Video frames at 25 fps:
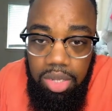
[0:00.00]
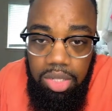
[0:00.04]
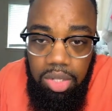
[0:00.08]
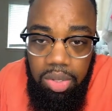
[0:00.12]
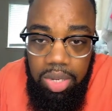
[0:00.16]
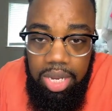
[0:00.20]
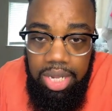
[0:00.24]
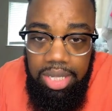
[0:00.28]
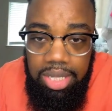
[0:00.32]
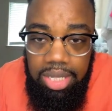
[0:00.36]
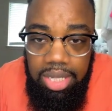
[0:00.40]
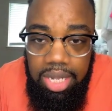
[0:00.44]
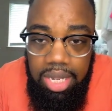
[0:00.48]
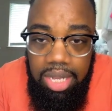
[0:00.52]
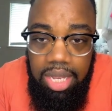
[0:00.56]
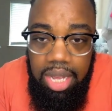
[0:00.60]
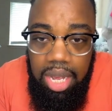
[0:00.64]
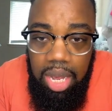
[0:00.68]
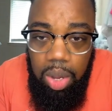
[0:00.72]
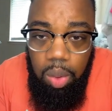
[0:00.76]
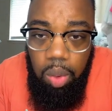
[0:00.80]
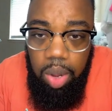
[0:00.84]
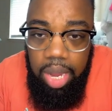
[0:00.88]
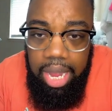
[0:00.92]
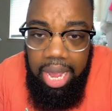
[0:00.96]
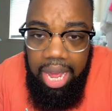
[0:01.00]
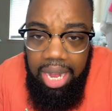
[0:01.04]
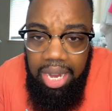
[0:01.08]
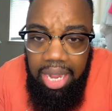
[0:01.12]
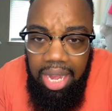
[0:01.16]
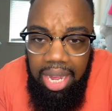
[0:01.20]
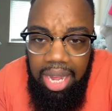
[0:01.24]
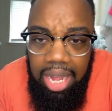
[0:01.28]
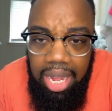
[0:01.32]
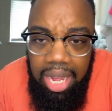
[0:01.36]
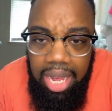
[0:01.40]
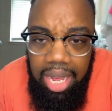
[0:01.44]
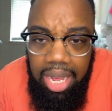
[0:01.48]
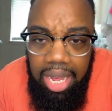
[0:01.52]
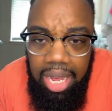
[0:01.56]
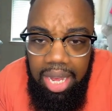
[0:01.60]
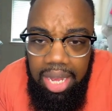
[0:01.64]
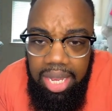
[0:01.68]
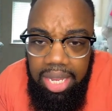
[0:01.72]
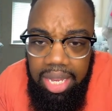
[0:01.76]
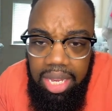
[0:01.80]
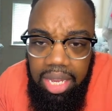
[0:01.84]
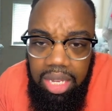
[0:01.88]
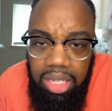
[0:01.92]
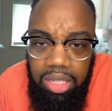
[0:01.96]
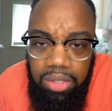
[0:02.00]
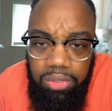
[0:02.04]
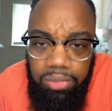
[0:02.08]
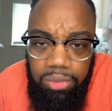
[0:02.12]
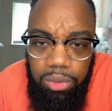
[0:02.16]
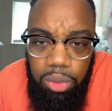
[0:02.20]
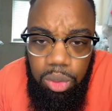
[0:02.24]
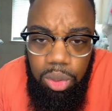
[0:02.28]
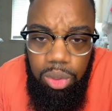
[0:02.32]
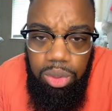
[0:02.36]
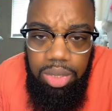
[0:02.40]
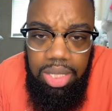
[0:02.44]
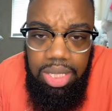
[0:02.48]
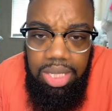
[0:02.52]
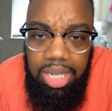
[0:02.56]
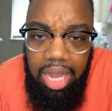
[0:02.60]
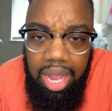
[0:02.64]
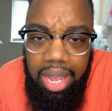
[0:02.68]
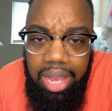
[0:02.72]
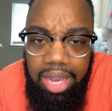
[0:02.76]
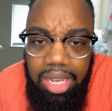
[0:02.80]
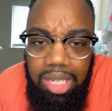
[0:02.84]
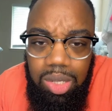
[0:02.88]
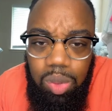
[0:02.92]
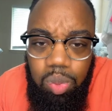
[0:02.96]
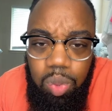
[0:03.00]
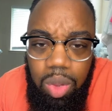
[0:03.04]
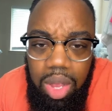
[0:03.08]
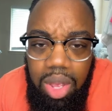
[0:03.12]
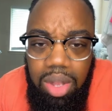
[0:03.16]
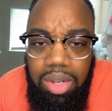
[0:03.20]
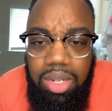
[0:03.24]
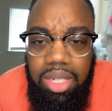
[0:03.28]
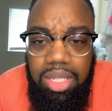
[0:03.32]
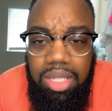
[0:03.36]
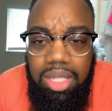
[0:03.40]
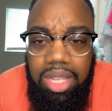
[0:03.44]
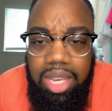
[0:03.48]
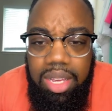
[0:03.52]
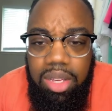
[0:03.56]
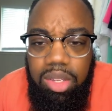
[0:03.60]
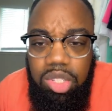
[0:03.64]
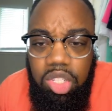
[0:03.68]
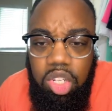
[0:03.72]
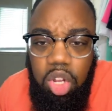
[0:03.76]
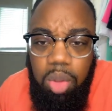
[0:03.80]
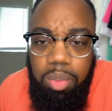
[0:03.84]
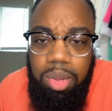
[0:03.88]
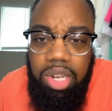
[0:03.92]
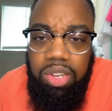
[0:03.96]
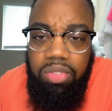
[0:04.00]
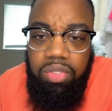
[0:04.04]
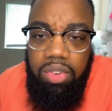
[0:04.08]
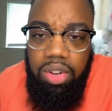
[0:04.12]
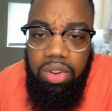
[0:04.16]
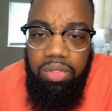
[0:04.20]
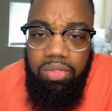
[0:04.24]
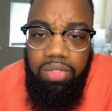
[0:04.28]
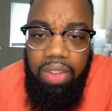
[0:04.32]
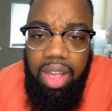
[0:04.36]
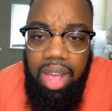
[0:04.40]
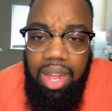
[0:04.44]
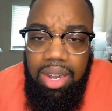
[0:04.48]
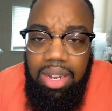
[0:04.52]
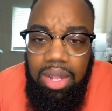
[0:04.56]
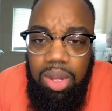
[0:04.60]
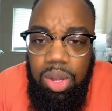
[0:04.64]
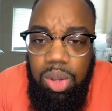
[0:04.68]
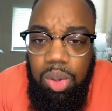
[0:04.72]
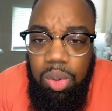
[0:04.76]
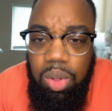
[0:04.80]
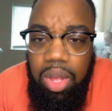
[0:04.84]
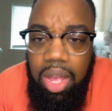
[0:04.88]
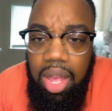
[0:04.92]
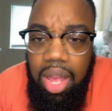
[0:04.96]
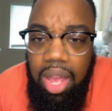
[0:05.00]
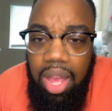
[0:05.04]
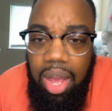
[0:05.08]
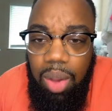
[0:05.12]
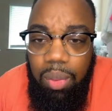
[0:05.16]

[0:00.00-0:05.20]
So let's see. We got Kiss Food Science Wellness. Thank you so much for the follow.